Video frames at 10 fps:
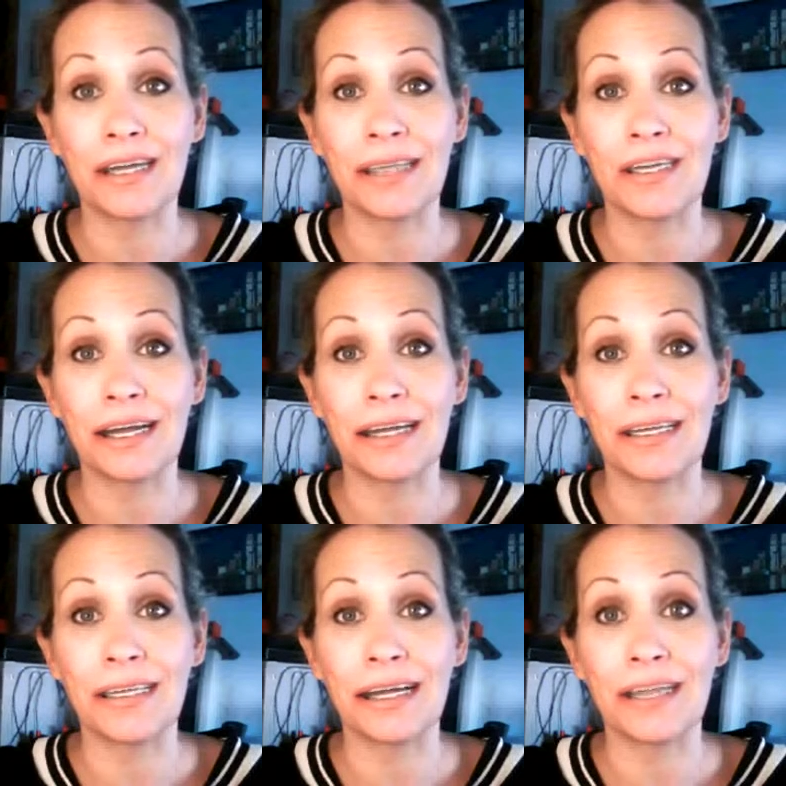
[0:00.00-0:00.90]
Uh, how
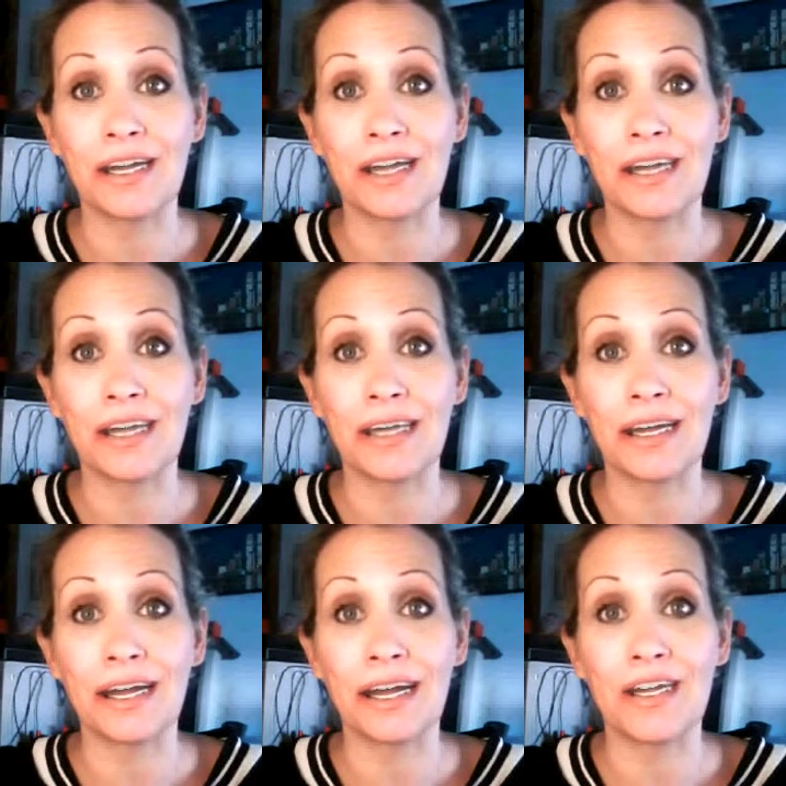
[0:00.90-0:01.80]
I did I uh, meet
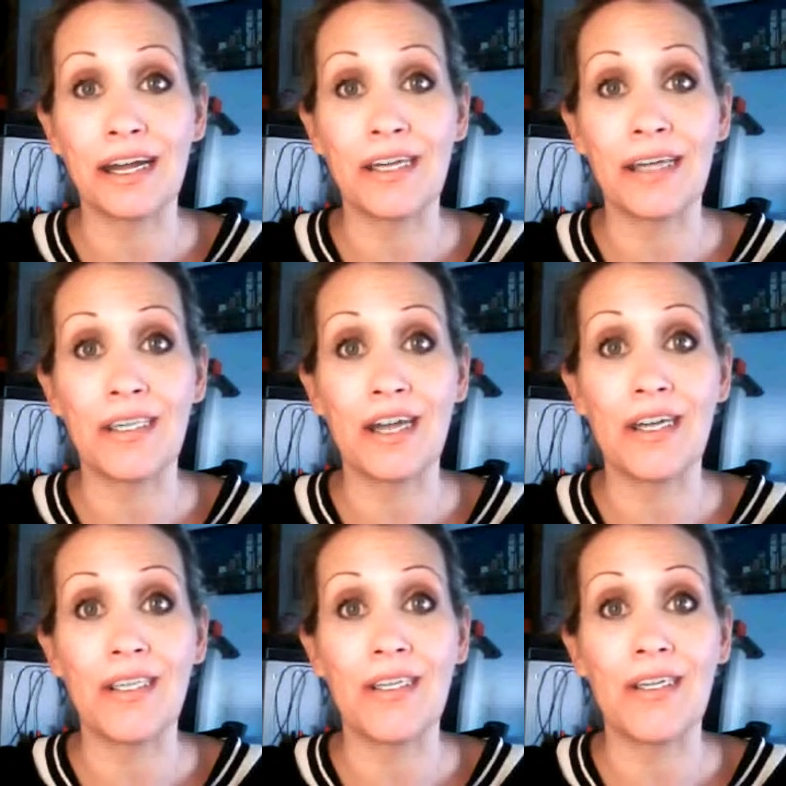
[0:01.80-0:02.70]
a Johnny
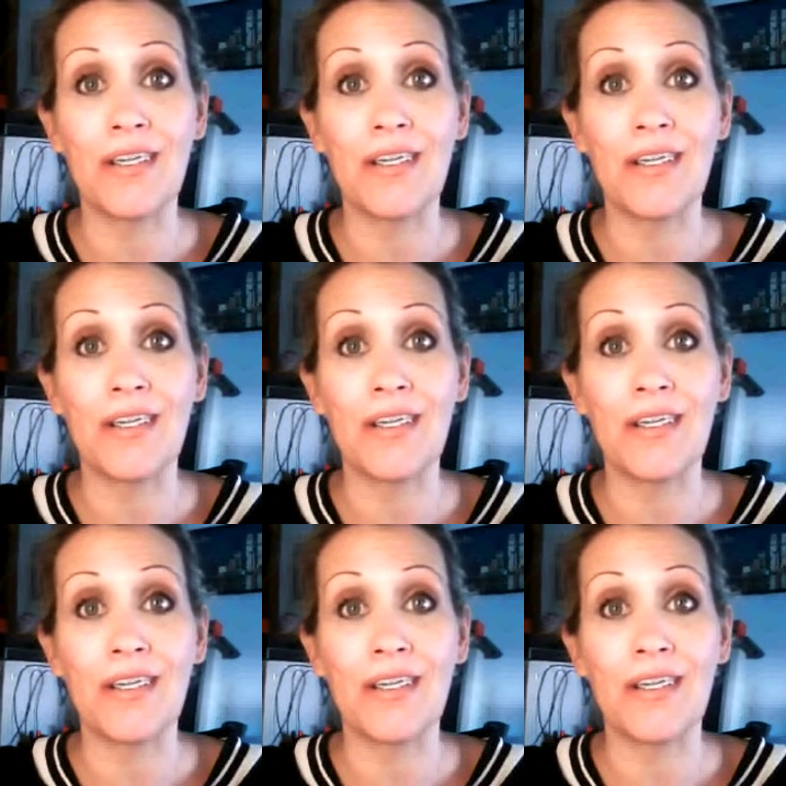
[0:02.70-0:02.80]
Ringo?